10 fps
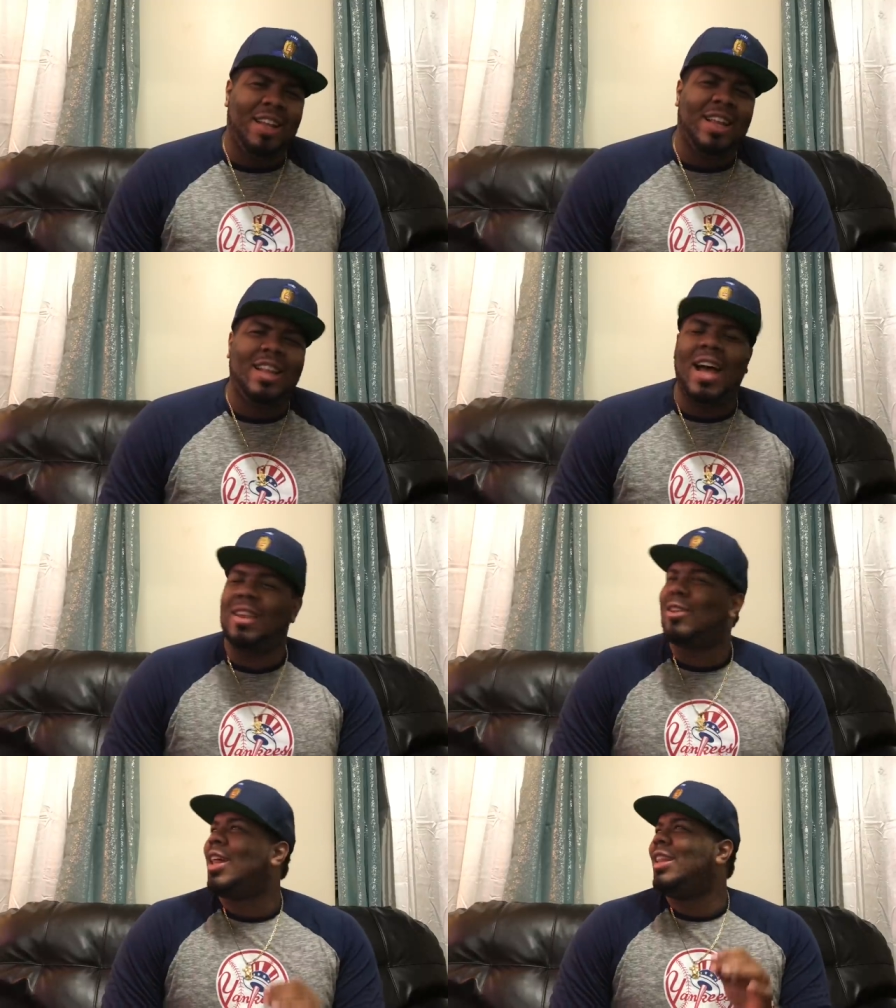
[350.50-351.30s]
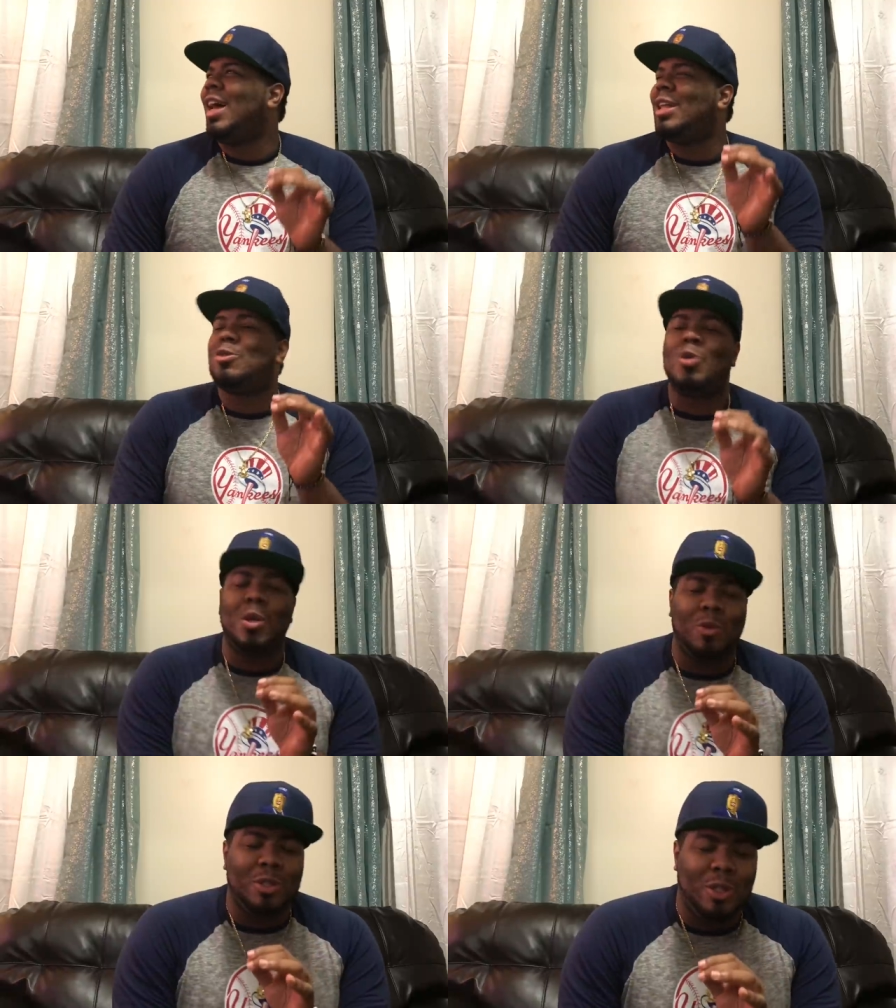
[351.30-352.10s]
And then I thought that that
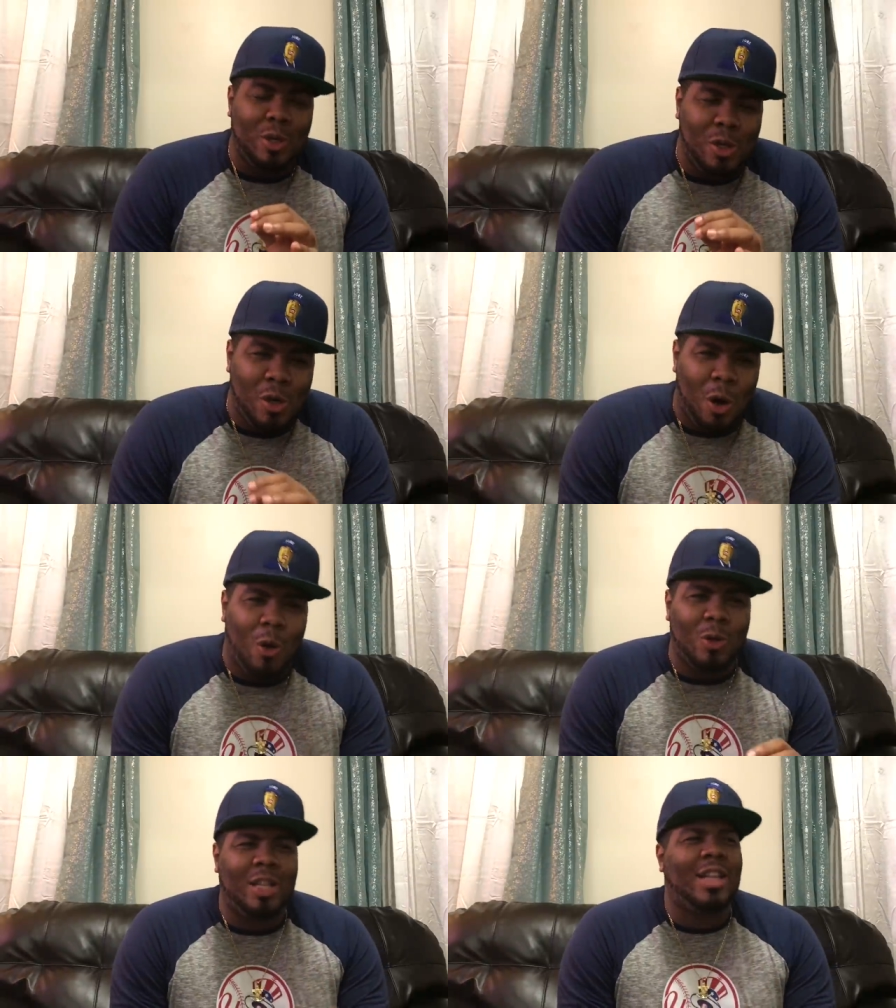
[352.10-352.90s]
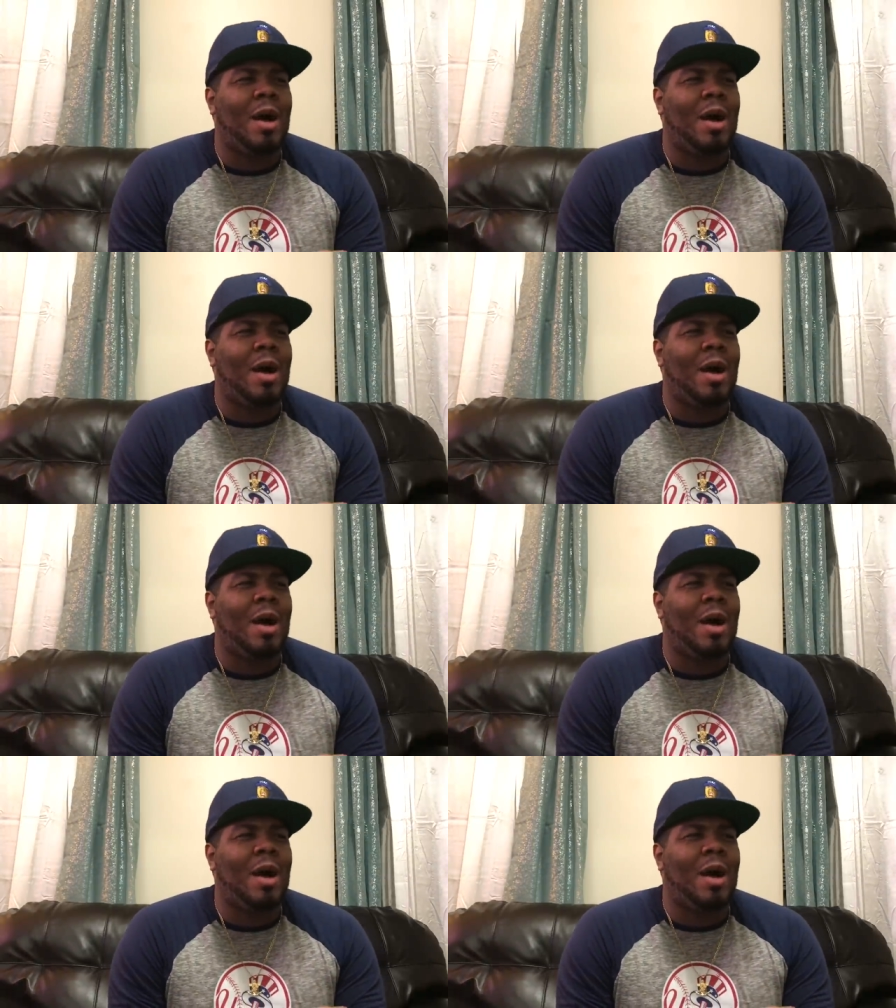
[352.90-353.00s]
tweet was golden.